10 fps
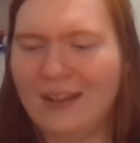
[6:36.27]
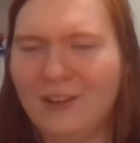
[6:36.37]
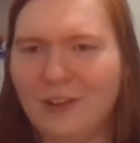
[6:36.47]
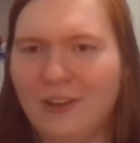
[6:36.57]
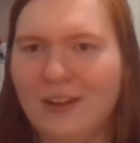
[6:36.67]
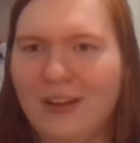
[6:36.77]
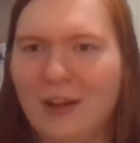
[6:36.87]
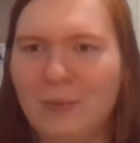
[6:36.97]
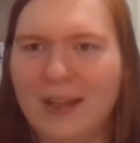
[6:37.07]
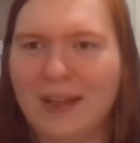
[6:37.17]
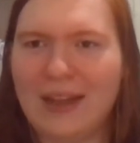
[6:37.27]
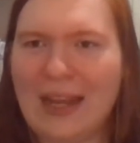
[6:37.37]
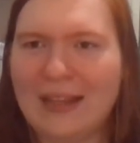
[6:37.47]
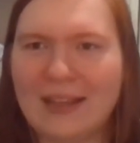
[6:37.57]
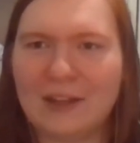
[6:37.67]
In addition, we can
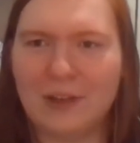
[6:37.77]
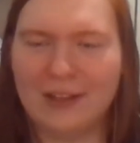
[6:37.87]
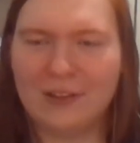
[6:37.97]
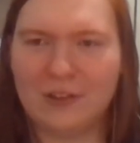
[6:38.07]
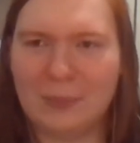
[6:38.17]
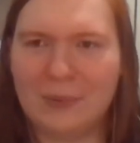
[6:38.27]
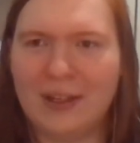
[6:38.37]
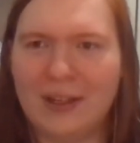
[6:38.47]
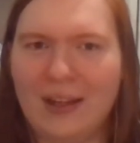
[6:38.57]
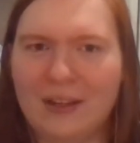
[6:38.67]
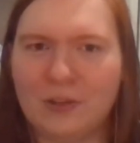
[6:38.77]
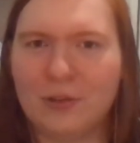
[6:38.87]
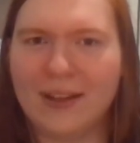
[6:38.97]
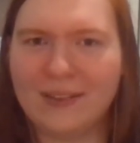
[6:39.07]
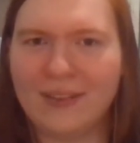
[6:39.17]
take that transcript and
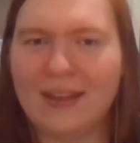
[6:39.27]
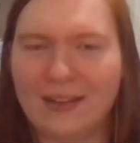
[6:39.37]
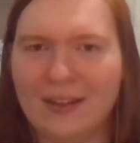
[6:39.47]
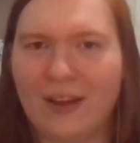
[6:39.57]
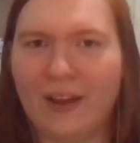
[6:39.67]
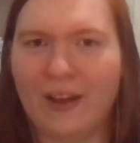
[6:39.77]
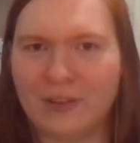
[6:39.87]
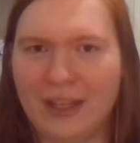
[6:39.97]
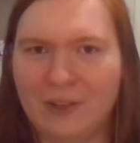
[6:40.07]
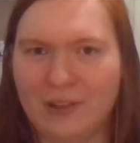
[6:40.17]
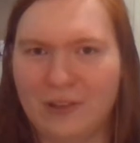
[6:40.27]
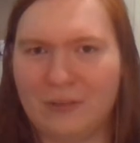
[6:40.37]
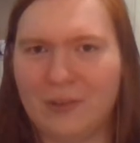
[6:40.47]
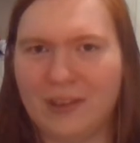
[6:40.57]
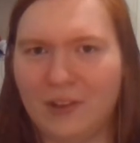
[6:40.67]
translate it into other
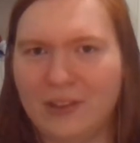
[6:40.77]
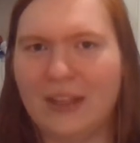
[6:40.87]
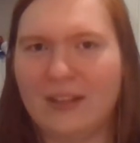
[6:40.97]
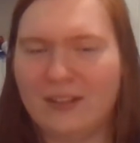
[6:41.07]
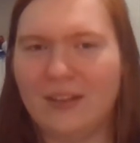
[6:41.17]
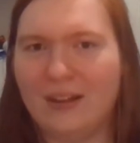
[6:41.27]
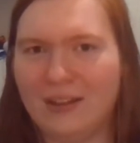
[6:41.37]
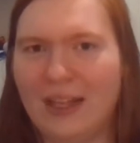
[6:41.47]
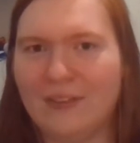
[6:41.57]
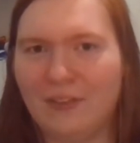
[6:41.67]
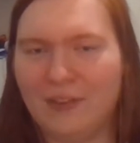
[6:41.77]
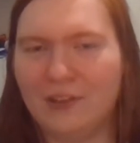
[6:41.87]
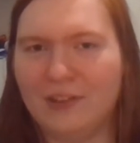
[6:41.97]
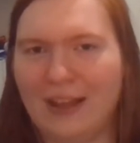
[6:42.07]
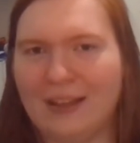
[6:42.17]
languages with only a delay of a
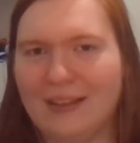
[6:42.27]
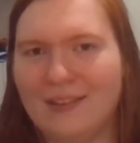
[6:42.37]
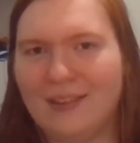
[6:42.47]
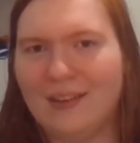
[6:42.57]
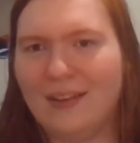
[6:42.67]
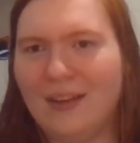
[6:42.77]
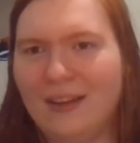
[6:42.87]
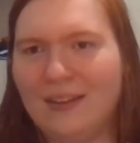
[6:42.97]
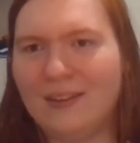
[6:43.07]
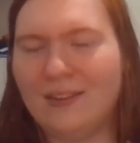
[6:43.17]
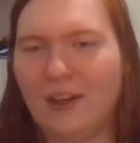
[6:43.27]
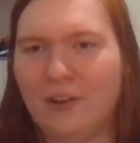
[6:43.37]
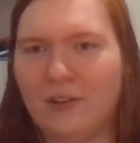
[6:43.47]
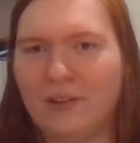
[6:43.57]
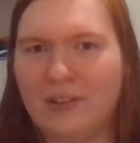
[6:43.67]
few seconds.
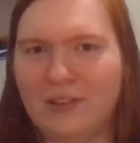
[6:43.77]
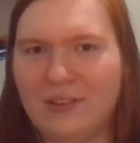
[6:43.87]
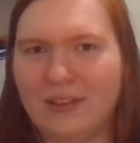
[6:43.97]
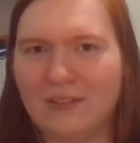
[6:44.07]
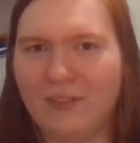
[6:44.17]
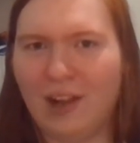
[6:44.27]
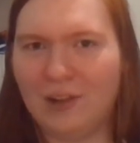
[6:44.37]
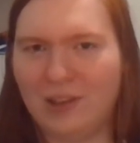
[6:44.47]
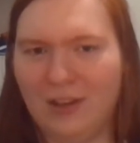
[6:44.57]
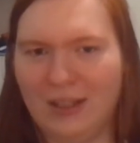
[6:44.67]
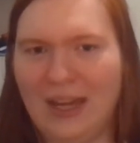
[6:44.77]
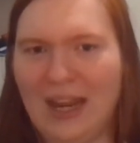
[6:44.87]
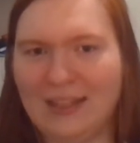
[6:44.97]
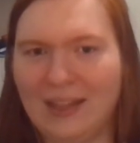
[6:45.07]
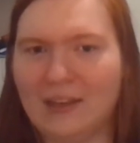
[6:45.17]
So students can follow along in
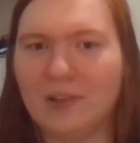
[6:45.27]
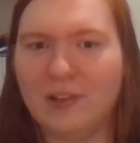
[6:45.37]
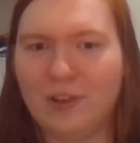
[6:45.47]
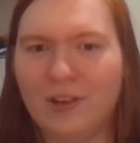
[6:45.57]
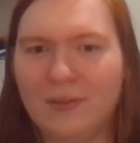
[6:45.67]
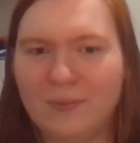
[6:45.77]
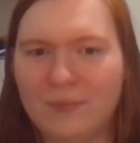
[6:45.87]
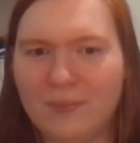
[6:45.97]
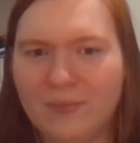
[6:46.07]
any language.